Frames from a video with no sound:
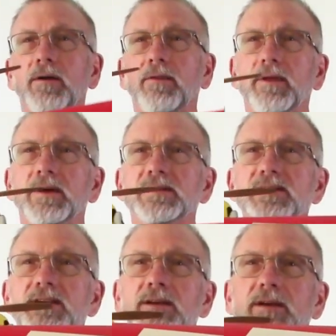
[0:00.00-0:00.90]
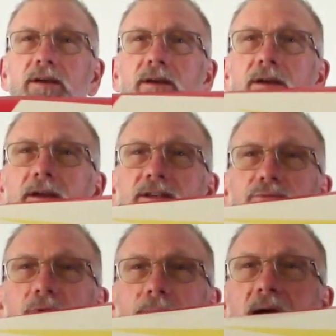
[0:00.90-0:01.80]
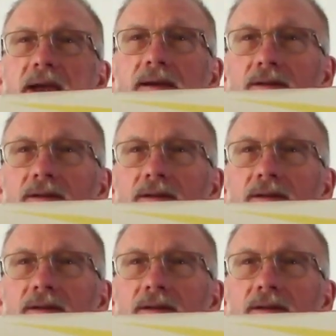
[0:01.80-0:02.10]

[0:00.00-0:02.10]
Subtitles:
this is what my